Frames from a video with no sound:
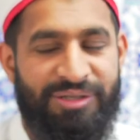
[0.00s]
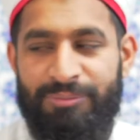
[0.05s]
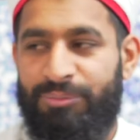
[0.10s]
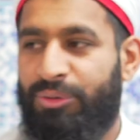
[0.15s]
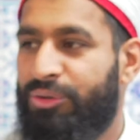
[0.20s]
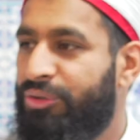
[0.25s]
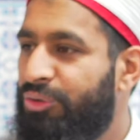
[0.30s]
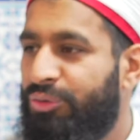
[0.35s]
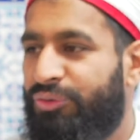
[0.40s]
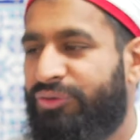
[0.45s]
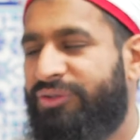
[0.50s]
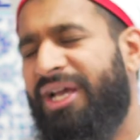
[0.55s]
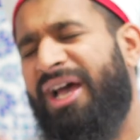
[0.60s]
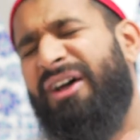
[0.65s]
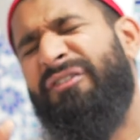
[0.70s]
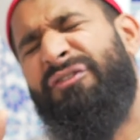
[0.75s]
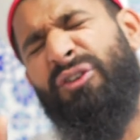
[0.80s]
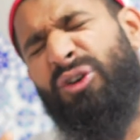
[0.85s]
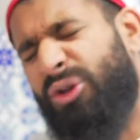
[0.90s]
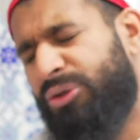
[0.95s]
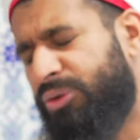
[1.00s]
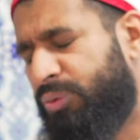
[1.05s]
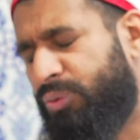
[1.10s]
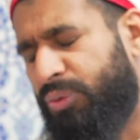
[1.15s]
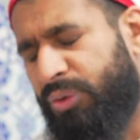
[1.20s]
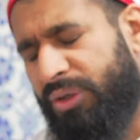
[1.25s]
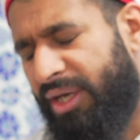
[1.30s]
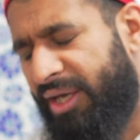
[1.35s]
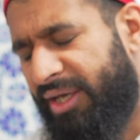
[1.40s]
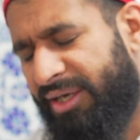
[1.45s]
But you say, I forgot the
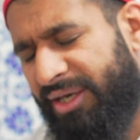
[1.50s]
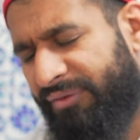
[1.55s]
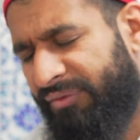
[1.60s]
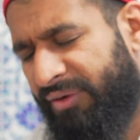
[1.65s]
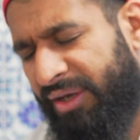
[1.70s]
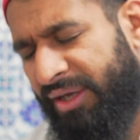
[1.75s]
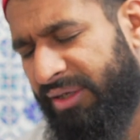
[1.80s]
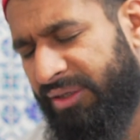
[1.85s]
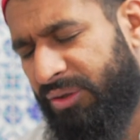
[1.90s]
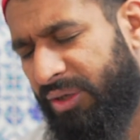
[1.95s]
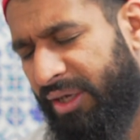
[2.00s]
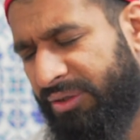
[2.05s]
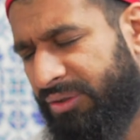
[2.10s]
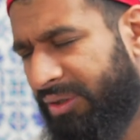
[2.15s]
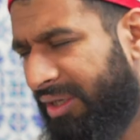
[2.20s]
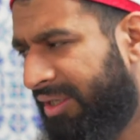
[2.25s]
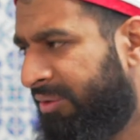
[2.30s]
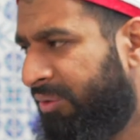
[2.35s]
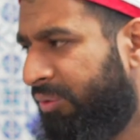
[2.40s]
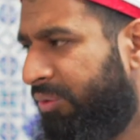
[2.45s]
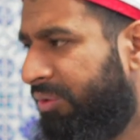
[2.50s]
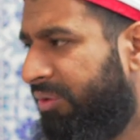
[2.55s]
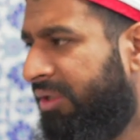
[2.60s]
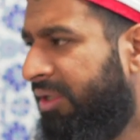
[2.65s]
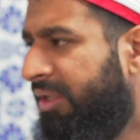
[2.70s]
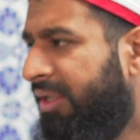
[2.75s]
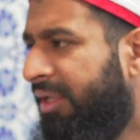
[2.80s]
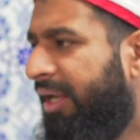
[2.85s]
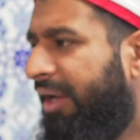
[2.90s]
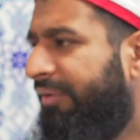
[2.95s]
Quran.
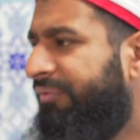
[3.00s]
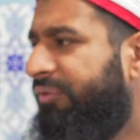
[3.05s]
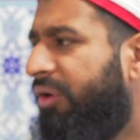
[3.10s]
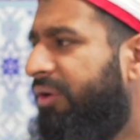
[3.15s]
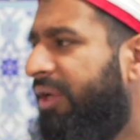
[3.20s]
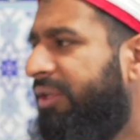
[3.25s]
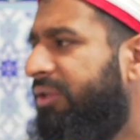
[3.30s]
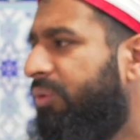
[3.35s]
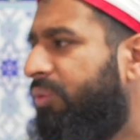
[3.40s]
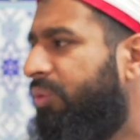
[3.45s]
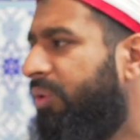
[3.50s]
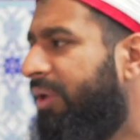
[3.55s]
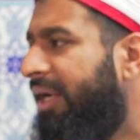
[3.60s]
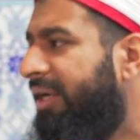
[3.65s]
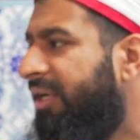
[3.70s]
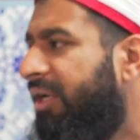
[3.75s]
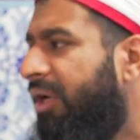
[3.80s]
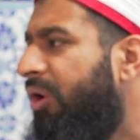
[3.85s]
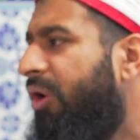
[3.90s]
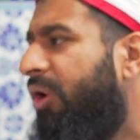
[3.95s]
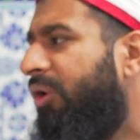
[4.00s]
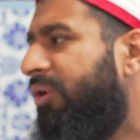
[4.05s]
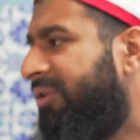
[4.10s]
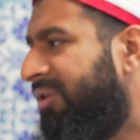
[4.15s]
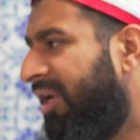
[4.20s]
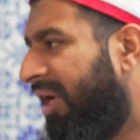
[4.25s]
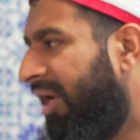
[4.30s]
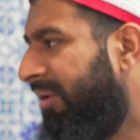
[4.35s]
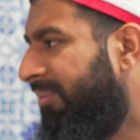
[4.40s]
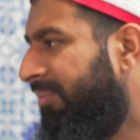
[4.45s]
I've not read the Quran in a long
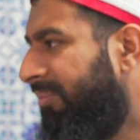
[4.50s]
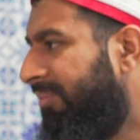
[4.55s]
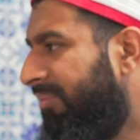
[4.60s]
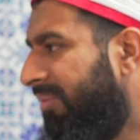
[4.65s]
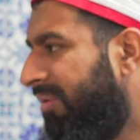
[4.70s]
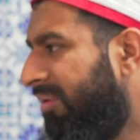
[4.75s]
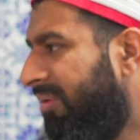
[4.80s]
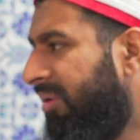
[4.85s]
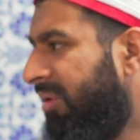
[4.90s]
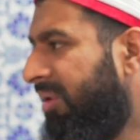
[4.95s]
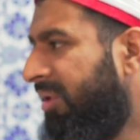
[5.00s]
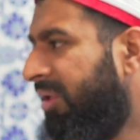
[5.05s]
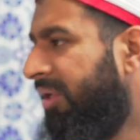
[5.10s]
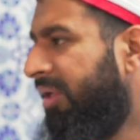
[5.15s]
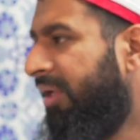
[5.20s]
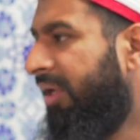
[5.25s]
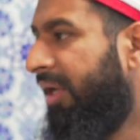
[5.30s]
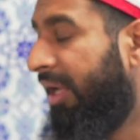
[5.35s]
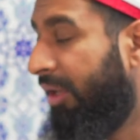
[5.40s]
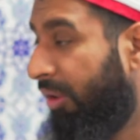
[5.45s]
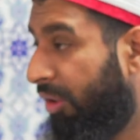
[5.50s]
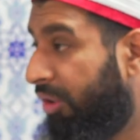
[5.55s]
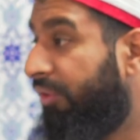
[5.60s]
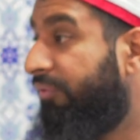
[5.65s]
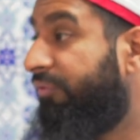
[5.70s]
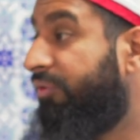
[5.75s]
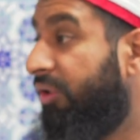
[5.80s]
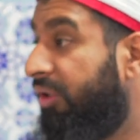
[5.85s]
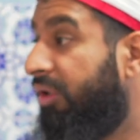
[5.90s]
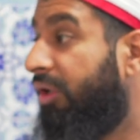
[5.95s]
time. A lot
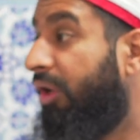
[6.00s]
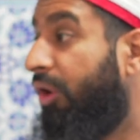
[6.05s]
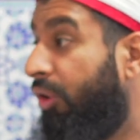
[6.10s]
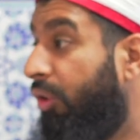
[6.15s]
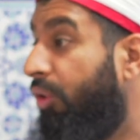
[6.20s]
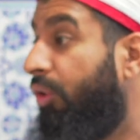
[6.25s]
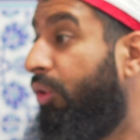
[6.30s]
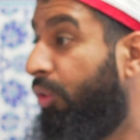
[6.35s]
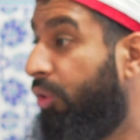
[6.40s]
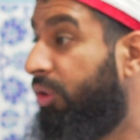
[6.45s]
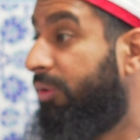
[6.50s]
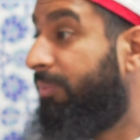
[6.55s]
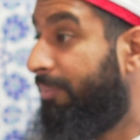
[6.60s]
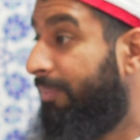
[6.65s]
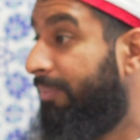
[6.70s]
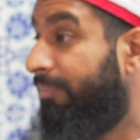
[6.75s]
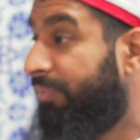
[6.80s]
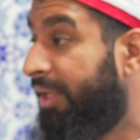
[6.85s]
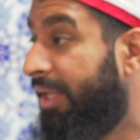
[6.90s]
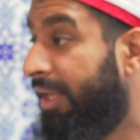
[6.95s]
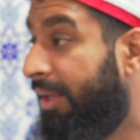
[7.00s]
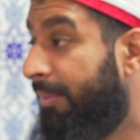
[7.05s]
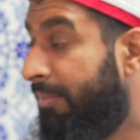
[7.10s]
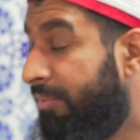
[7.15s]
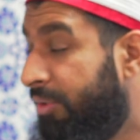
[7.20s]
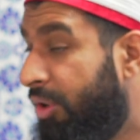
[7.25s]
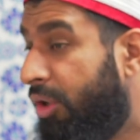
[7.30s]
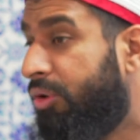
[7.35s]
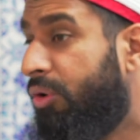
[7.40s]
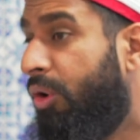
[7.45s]
of young, old,
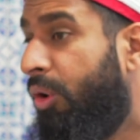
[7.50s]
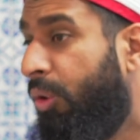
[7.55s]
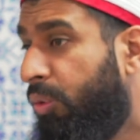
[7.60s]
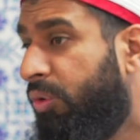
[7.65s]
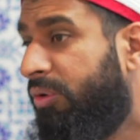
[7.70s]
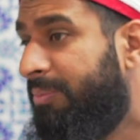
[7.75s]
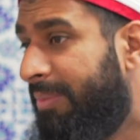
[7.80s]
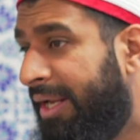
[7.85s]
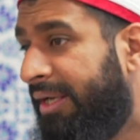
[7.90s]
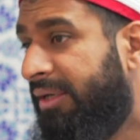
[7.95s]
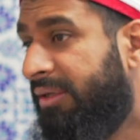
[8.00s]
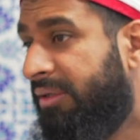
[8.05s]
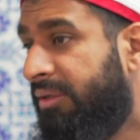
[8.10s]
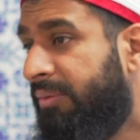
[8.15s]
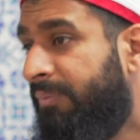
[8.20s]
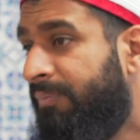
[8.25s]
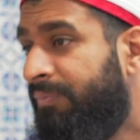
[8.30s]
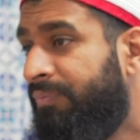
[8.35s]
not old men,